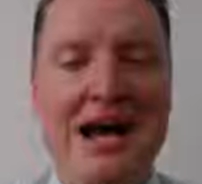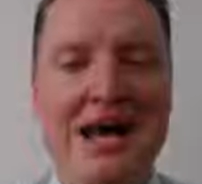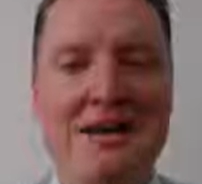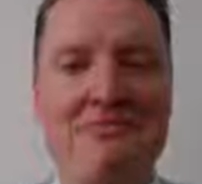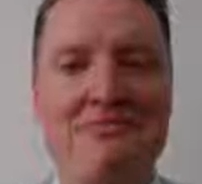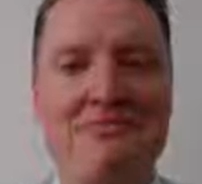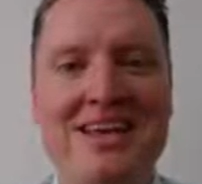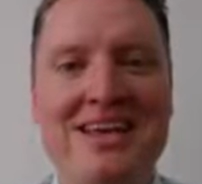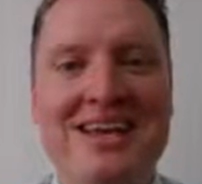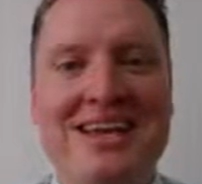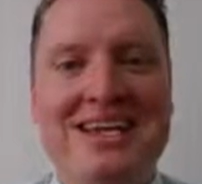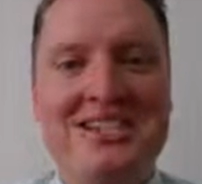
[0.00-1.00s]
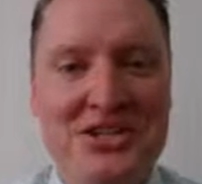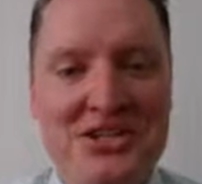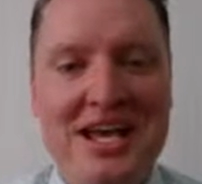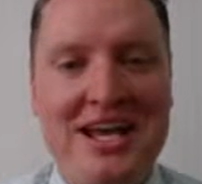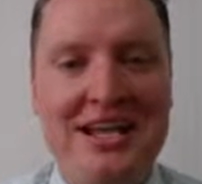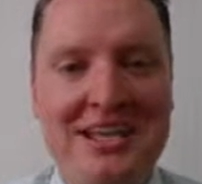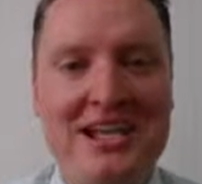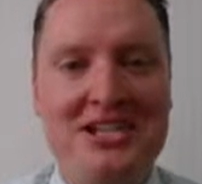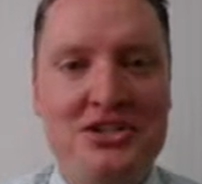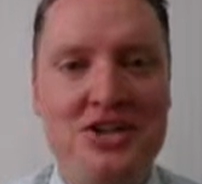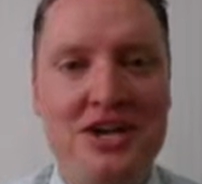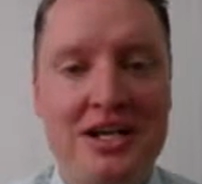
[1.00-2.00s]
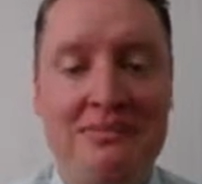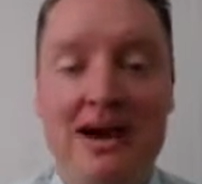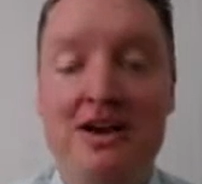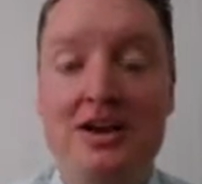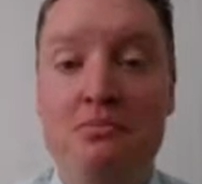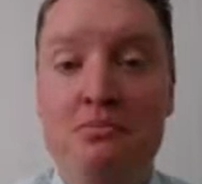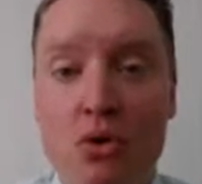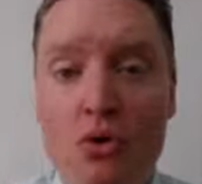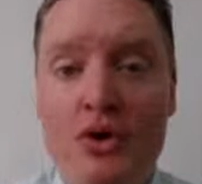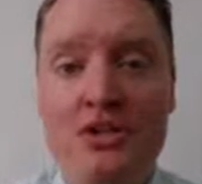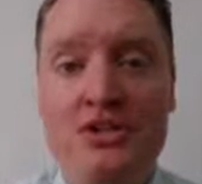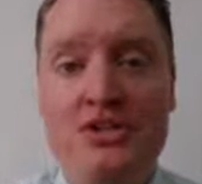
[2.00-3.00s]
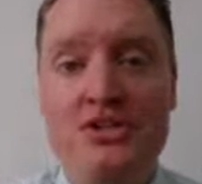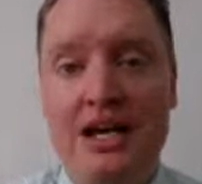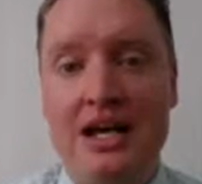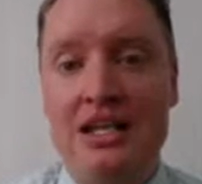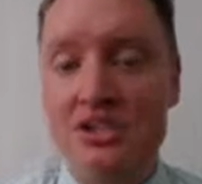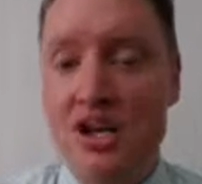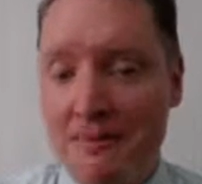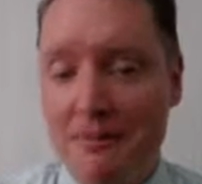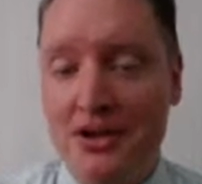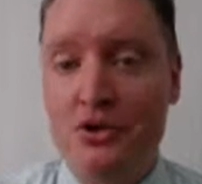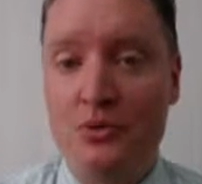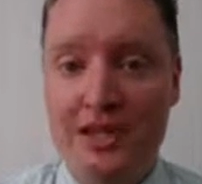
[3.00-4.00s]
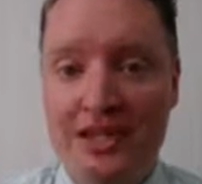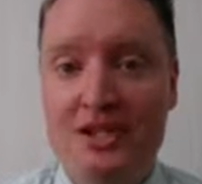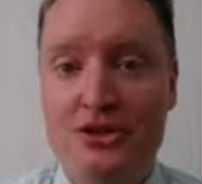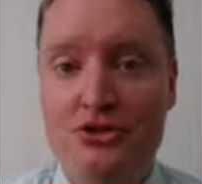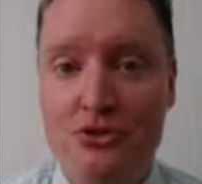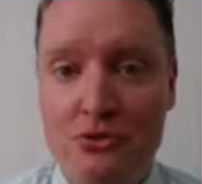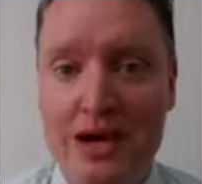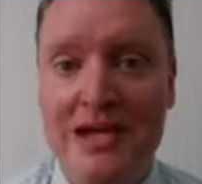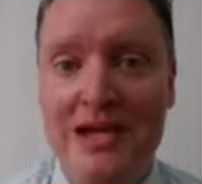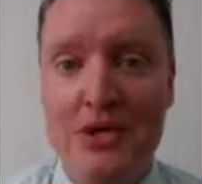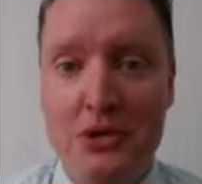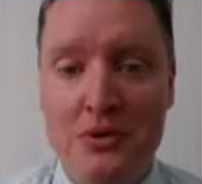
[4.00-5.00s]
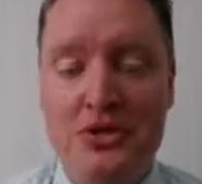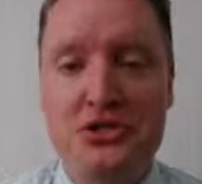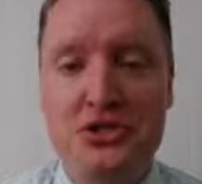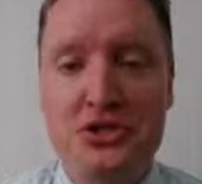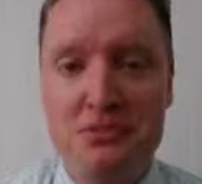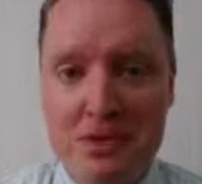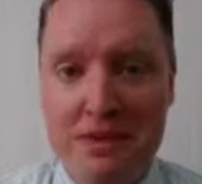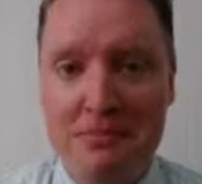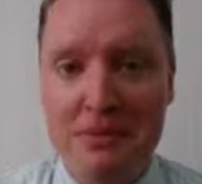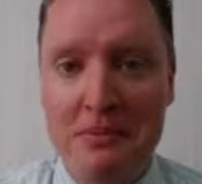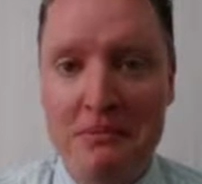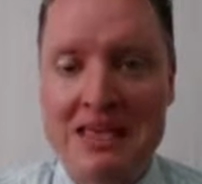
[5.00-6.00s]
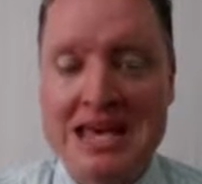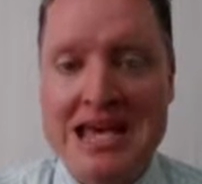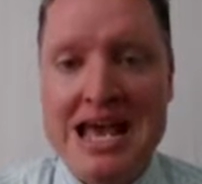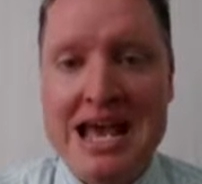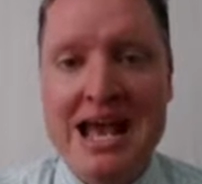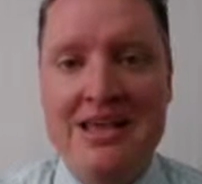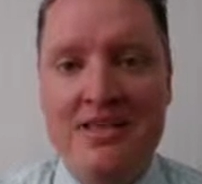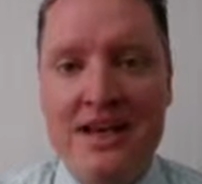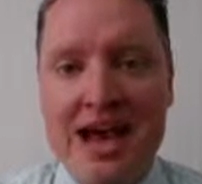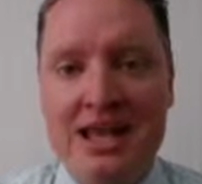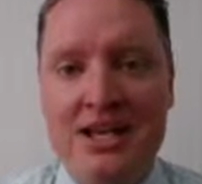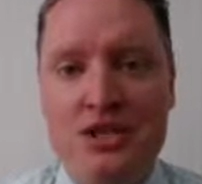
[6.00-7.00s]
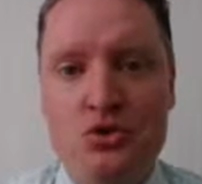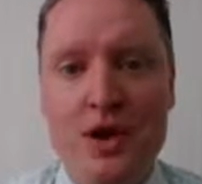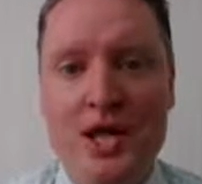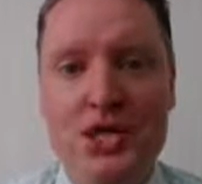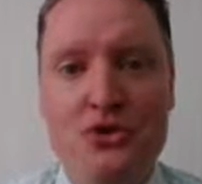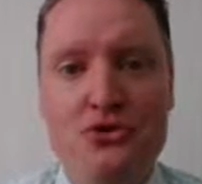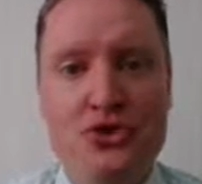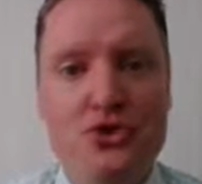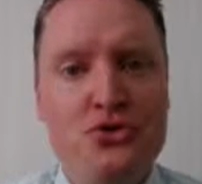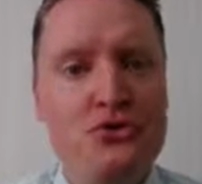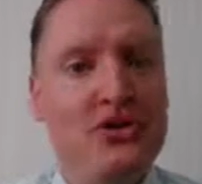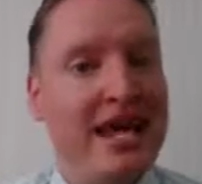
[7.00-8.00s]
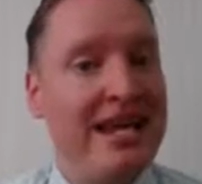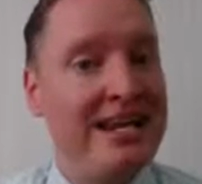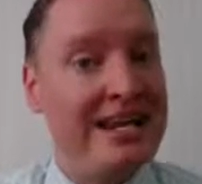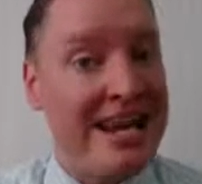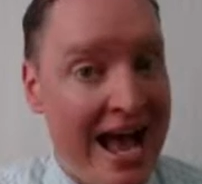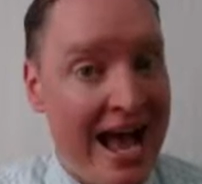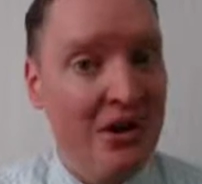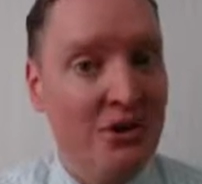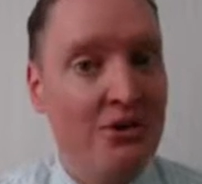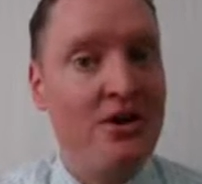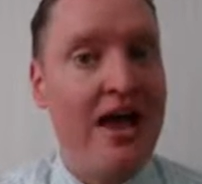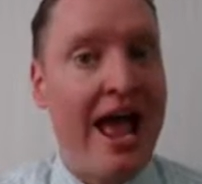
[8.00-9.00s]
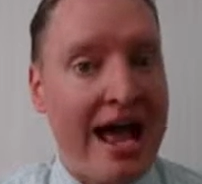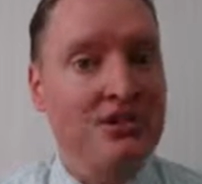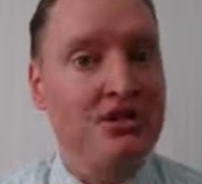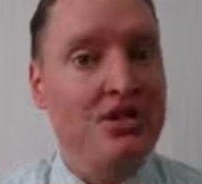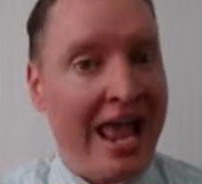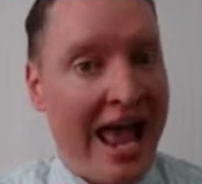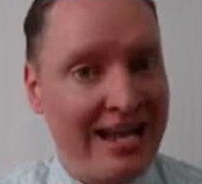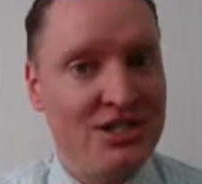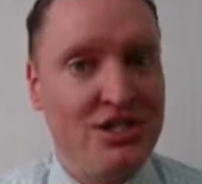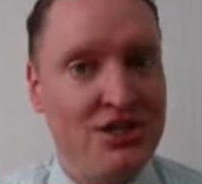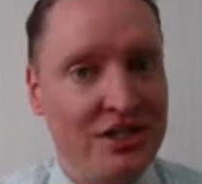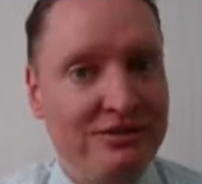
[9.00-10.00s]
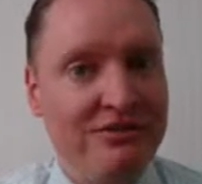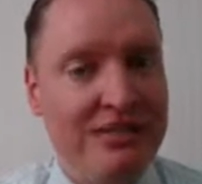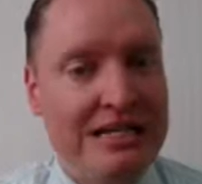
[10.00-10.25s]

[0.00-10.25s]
Hi. Today I'd like to talk about an important topic related to writing your research paper, and that is when you use a noun as an adjective.